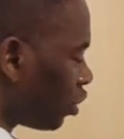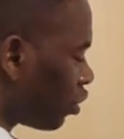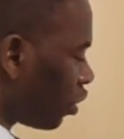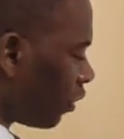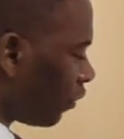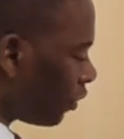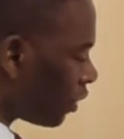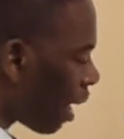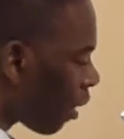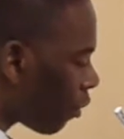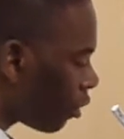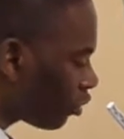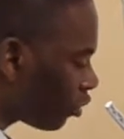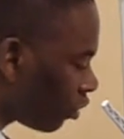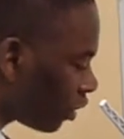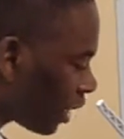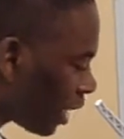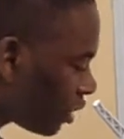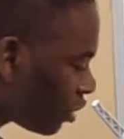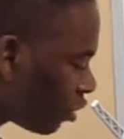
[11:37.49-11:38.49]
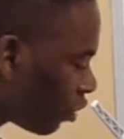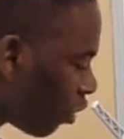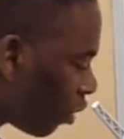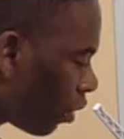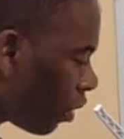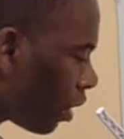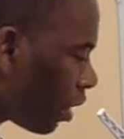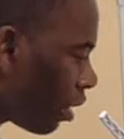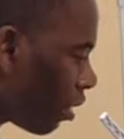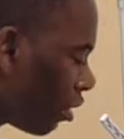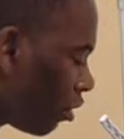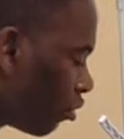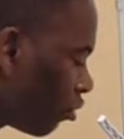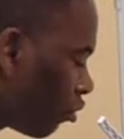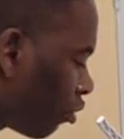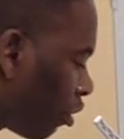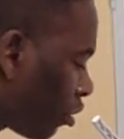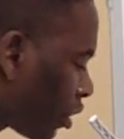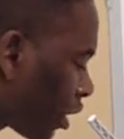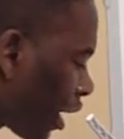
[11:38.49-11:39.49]
So if you now want to get your
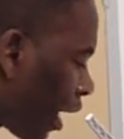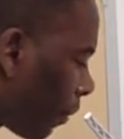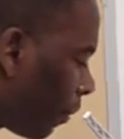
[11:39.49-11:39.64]
growth